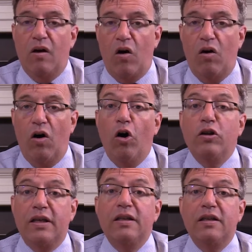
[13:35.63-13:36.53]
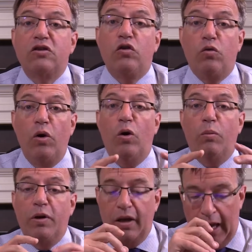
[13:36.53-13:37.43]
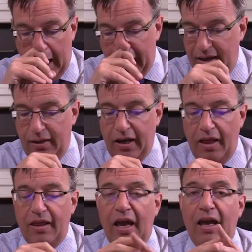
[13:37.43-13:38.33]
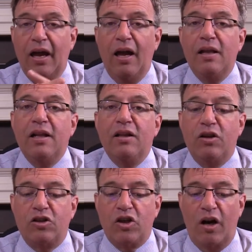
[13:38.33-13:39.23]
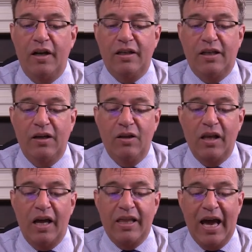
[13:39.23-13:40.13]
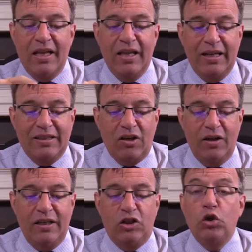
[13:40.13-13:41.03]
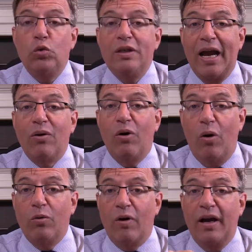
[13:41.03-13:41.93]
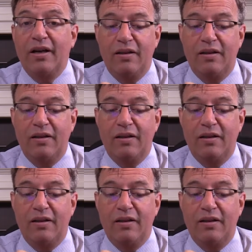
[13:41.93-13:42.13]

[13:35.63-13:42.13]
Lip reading: are all in this group, and they're starting to that's starting to narrow, right?